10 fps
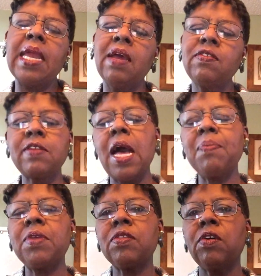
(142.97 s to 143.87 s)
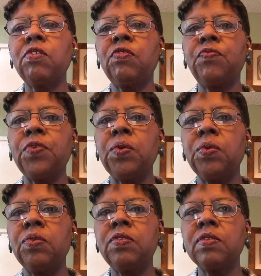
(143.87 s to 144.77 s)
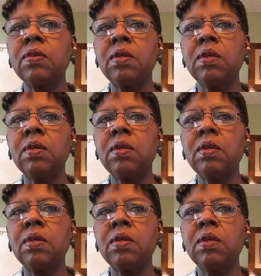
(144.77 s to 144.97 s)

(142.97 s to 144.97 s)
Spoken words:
I stopped at those foods